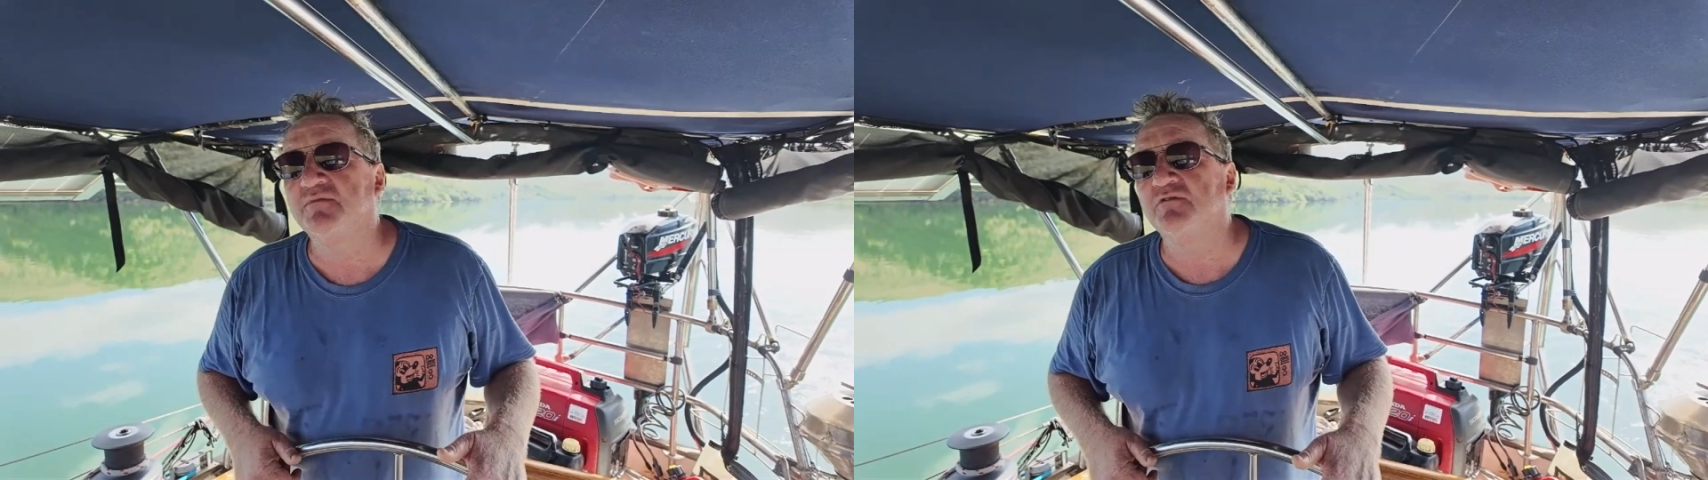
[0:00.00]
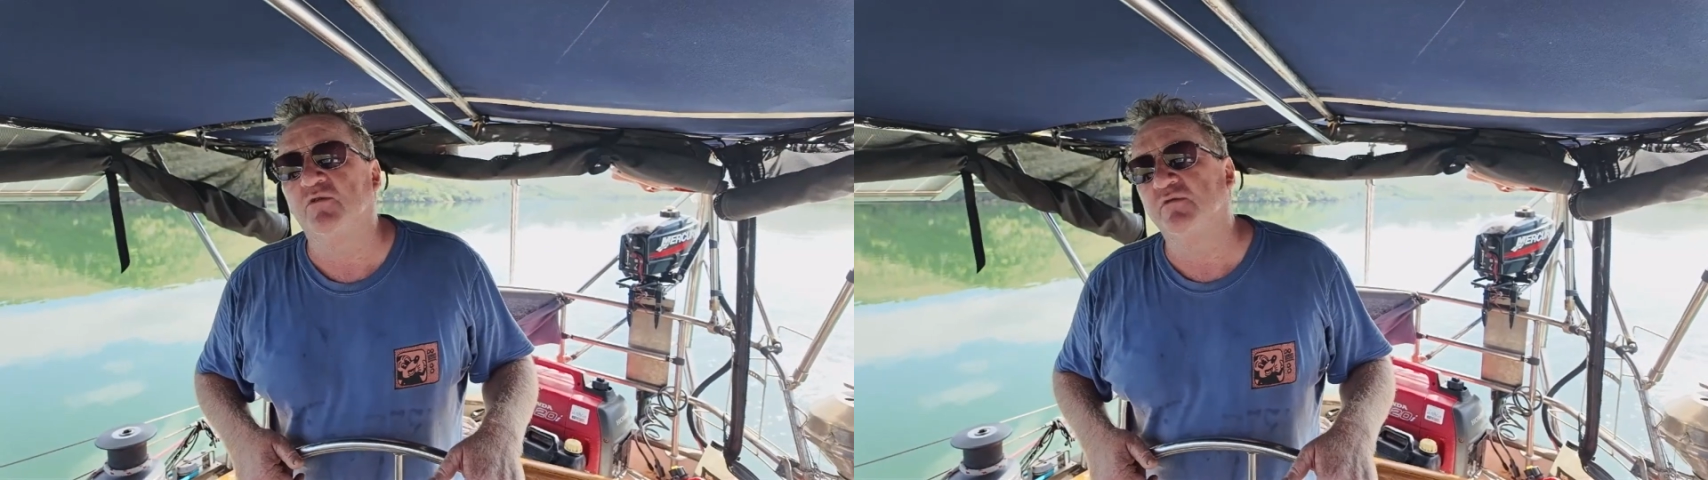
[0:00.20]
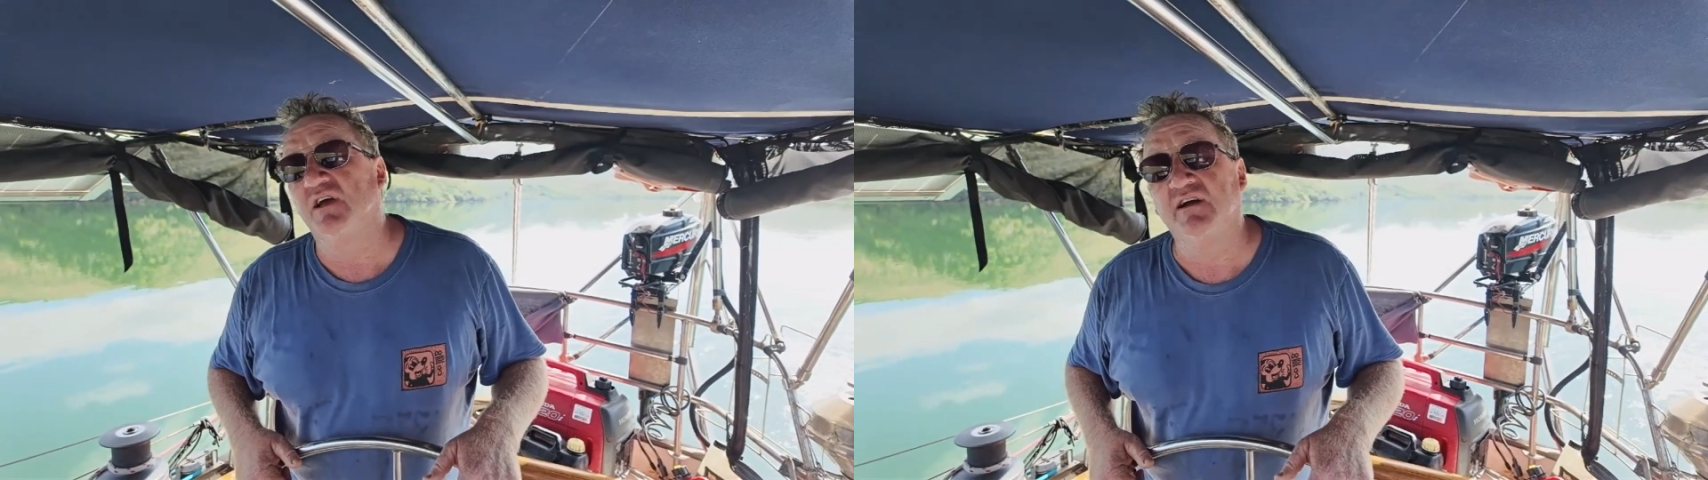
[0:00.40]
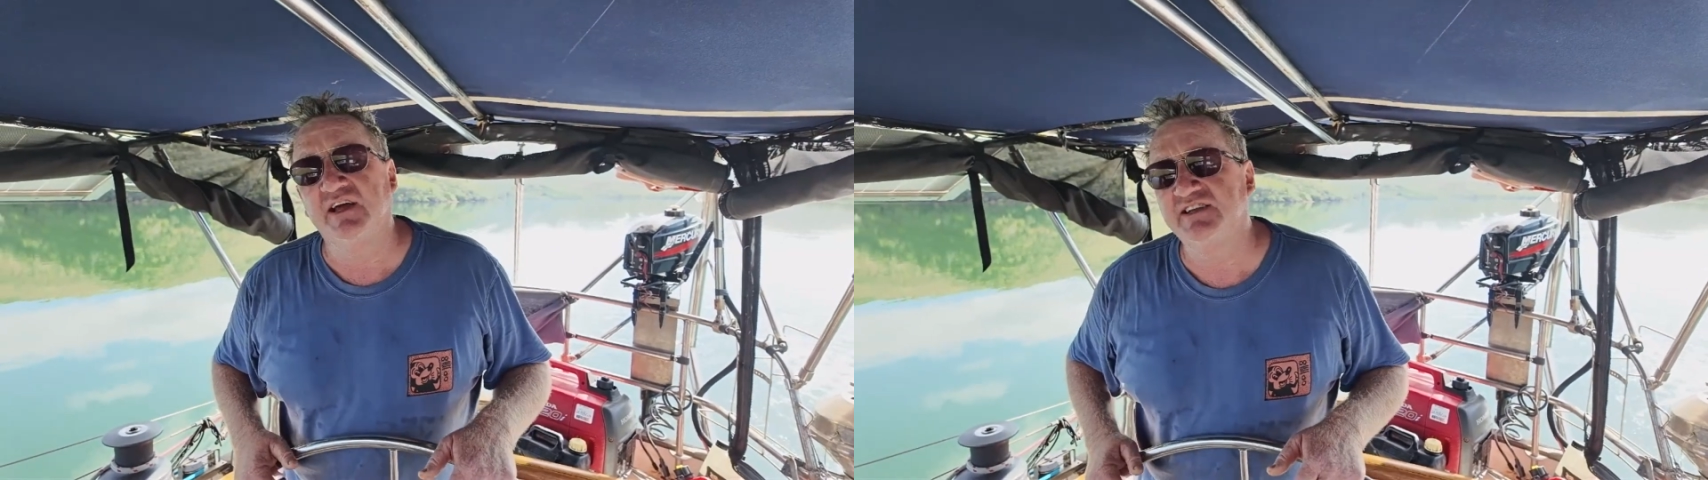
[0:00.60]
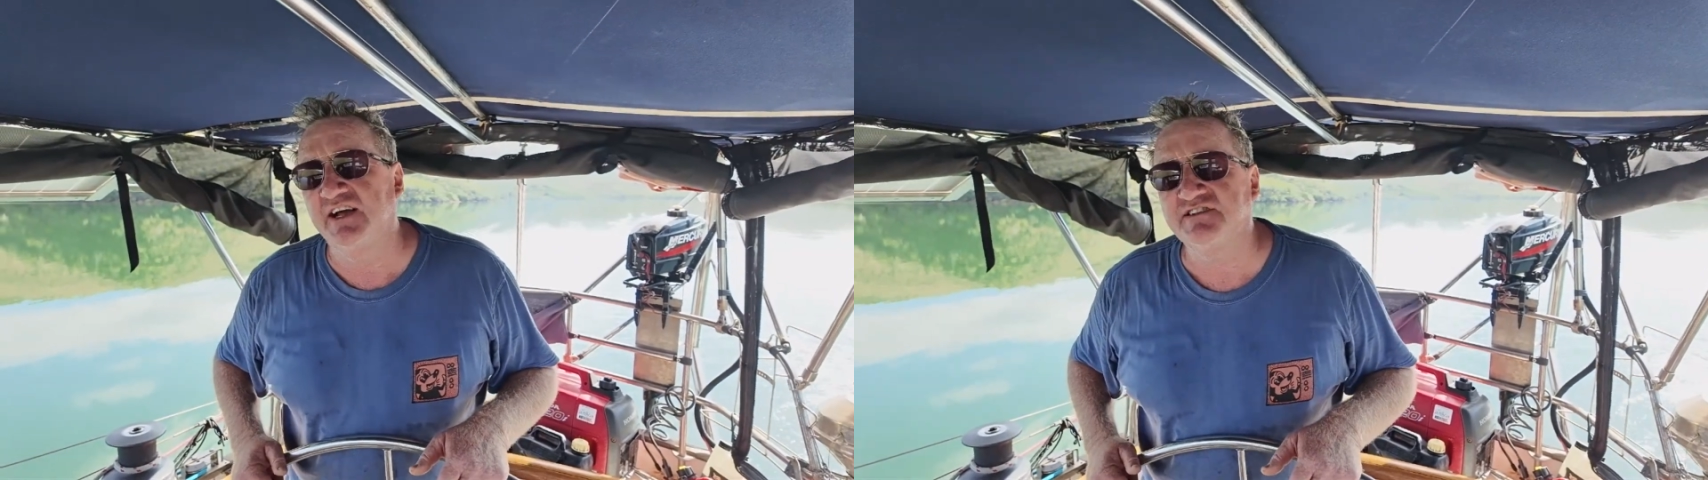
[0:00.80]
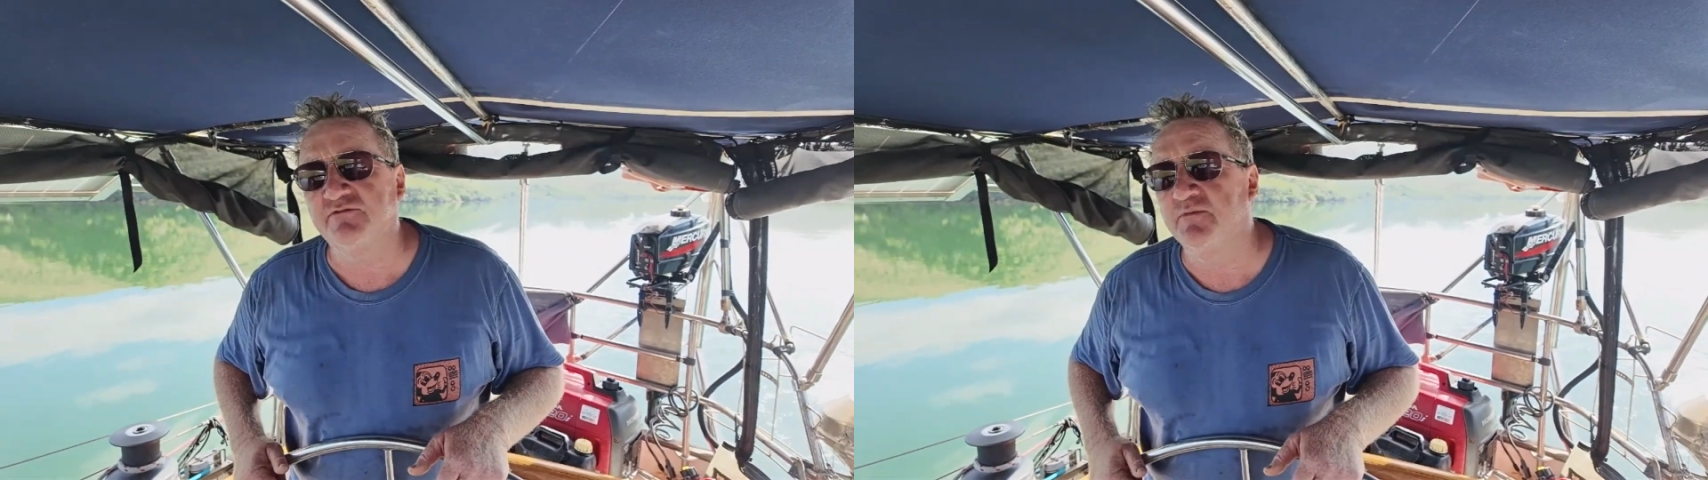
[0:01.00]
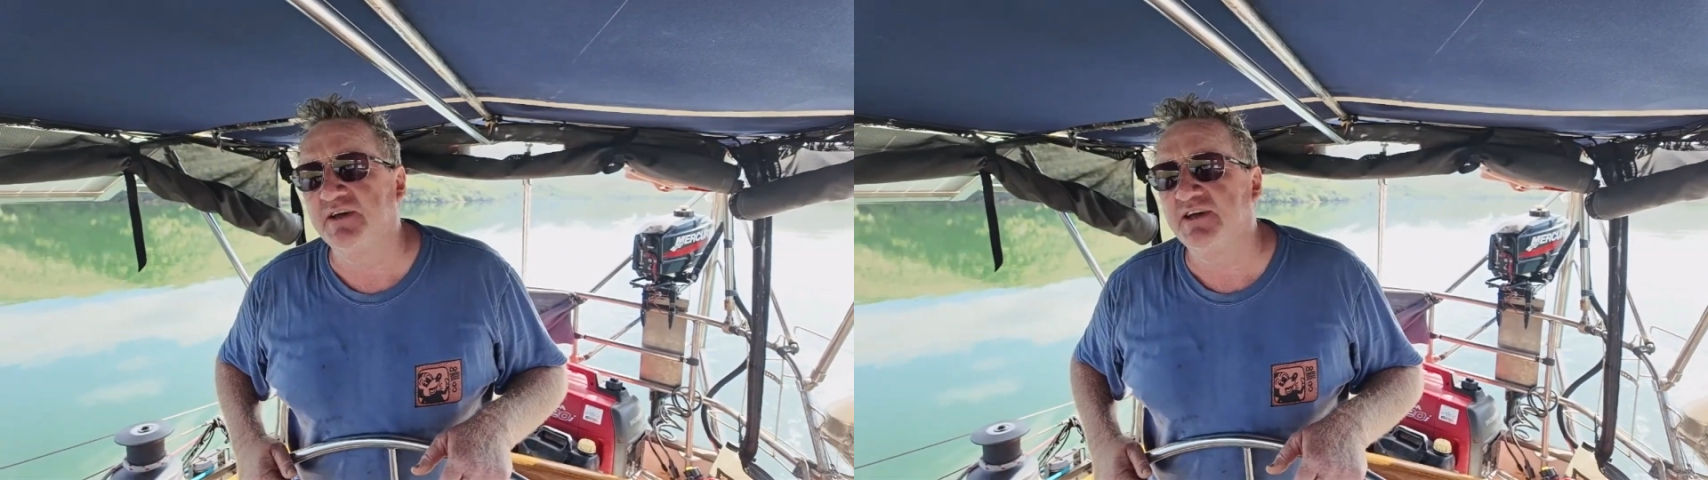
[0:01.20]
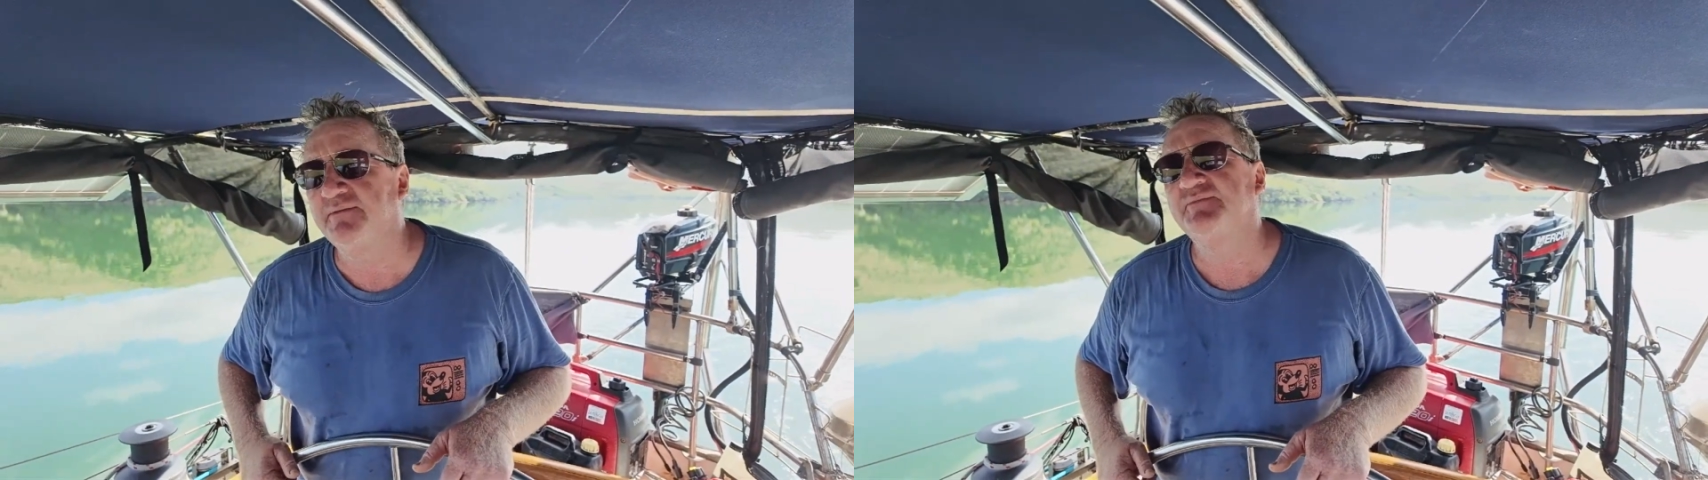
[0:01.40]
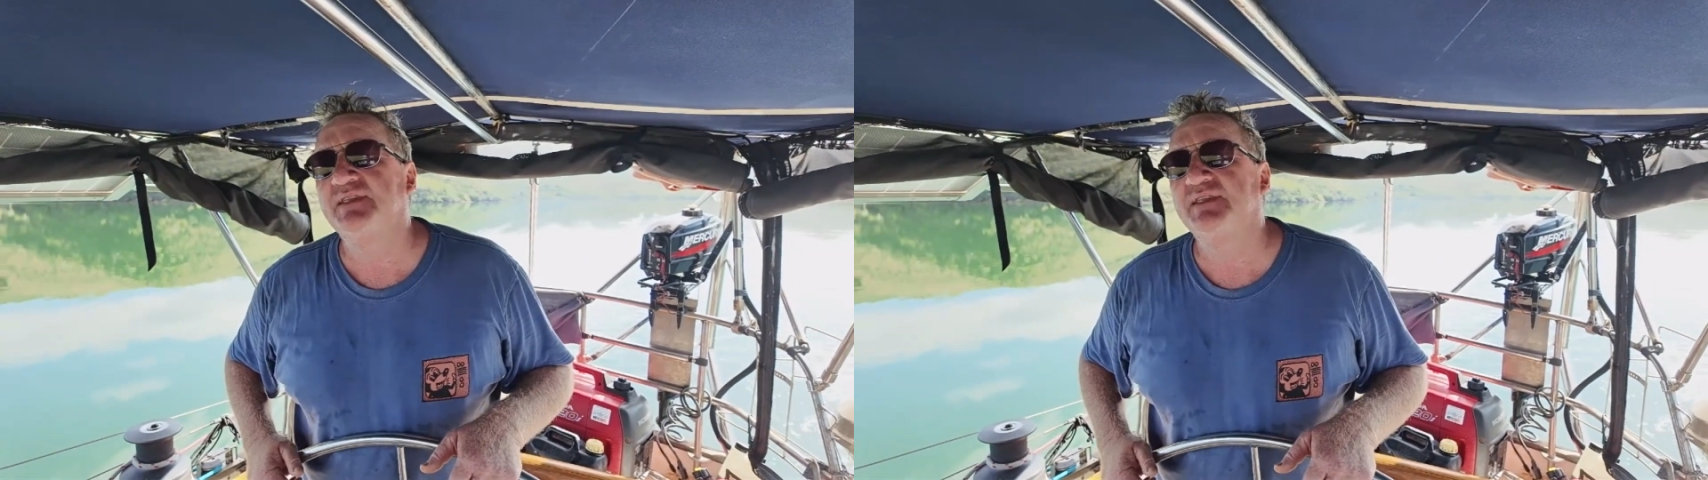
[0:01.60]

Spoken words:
or head gasket repair.